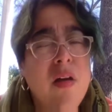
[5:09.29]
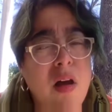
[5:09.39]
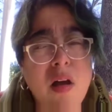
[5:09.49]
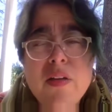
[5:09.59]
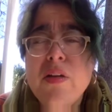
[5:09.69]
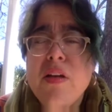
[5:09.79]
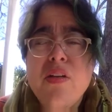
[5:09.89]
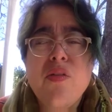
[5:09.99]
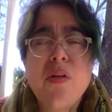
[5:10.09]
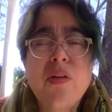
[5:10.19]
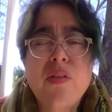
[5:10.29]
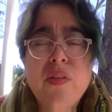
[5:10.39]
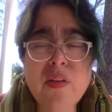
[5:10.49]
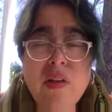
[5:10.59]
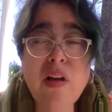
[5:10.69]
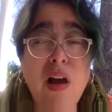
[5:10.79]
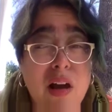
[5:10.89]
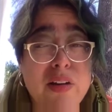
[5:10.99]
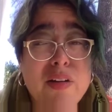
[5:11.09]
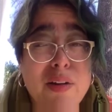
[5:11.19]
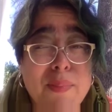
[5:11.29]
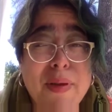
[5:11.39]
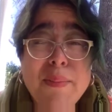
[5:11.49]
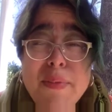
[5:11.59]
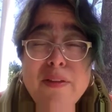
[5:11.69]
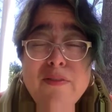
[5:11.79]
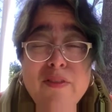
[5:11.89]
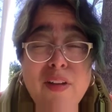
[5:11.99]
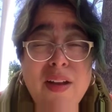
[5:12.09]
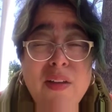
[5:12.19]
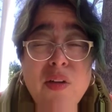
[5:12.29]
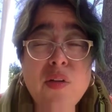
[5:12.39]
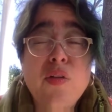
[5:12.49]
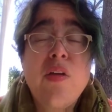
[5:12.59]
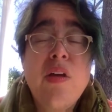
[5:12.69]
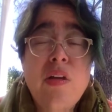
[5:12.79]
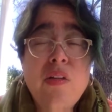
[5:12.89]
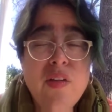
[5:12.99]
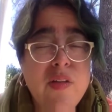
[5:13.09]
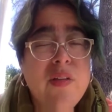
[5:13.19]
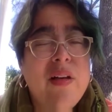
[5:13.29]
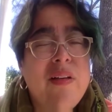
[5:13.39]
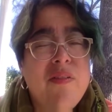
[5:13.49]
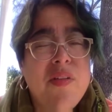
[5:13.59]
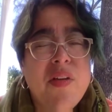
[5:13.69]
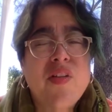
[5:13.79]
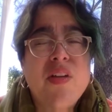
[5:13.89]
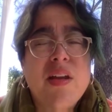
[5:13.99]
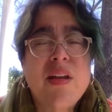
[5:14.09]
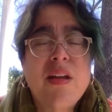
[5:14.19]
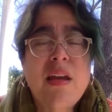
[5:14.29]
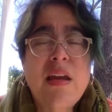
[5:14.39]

all your interest, all your commitment for others to the conversation,